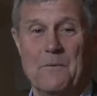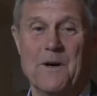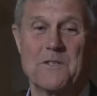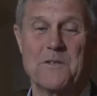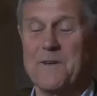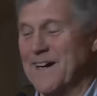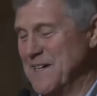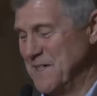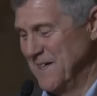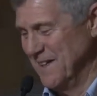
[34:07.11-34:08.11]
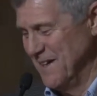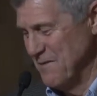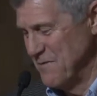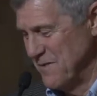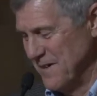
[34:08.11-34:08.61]
Well, Sue and I did
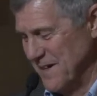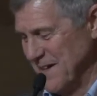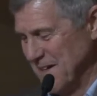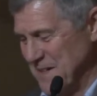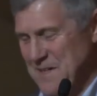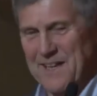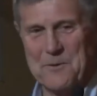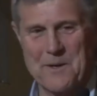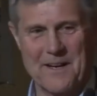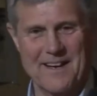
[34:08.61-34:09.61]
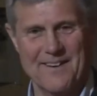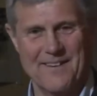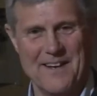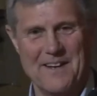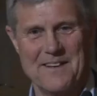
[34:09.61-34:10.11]
live uh, in Delaware
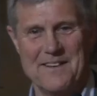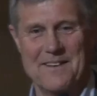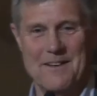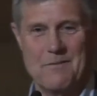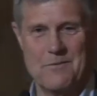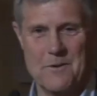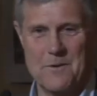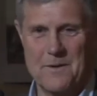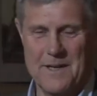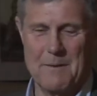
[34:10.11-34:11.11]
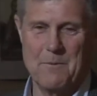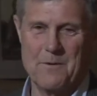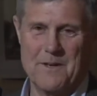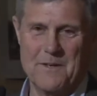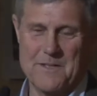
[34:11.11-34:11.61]
County uh, for a number
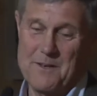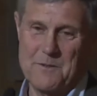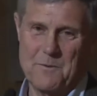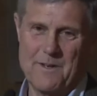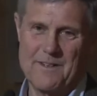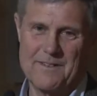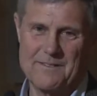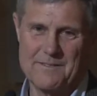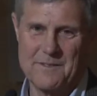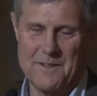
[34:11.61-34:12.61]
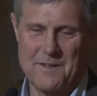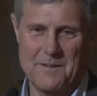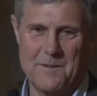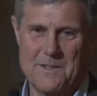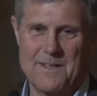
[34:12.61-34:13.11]
of years. I was working at a
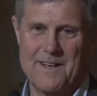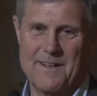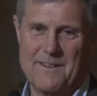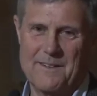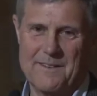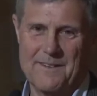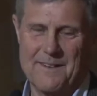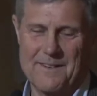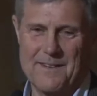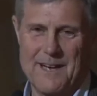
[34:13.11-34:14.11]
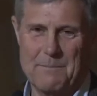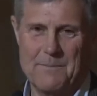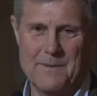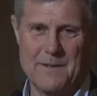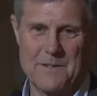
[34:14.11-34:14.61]
USDA lab
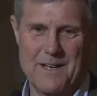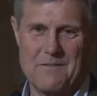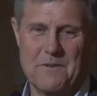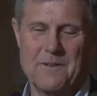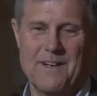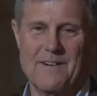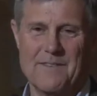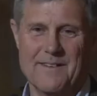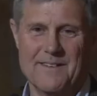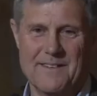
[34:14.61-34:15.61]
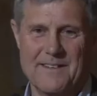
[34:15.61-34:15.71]
outside of Philadelphia.